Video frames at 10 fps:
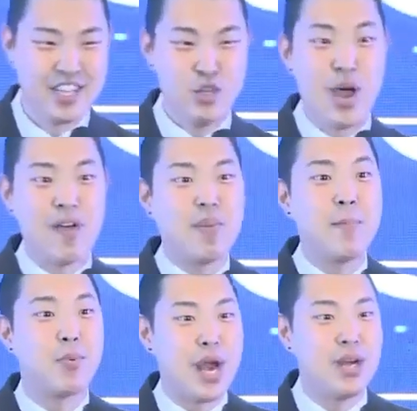You have
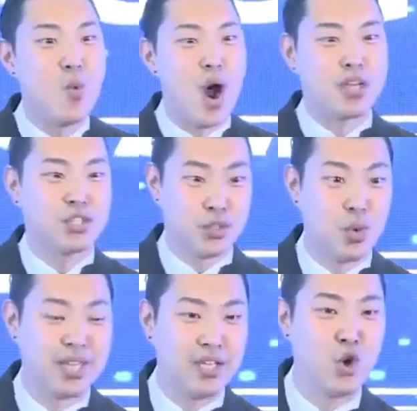been brainwashed, is
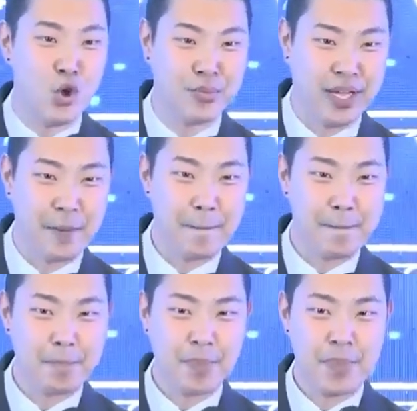what they told me.
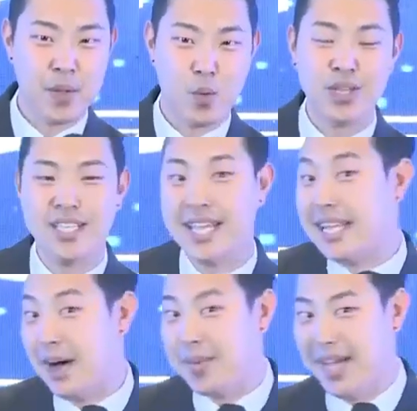What did they tell